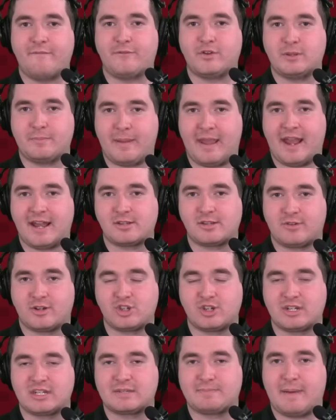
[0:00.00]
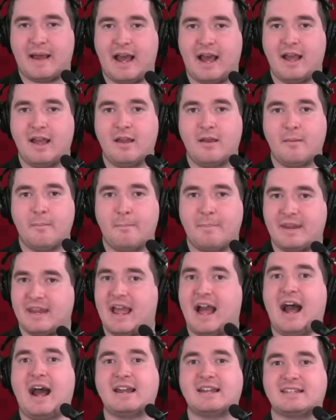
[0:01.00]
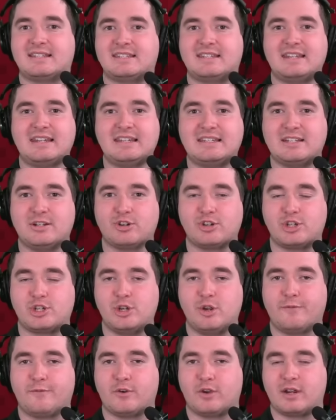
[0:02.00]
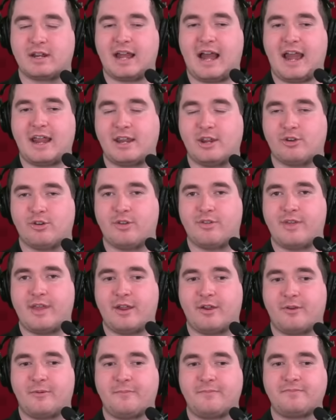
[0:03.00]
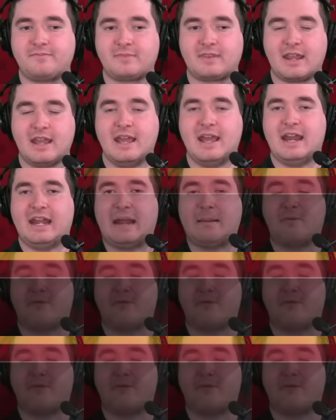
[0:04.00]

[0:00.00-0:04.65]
for the pass rushing spot beyond a season or two for a guy here or there. Now,